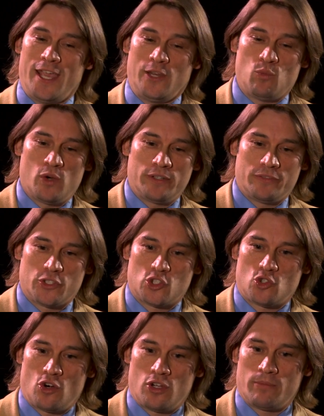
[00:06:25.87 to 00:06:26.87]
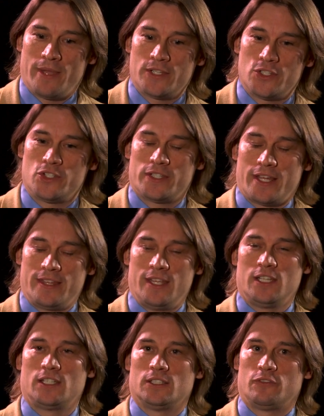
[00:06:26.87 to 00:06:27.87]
And one of the strong messages, I think,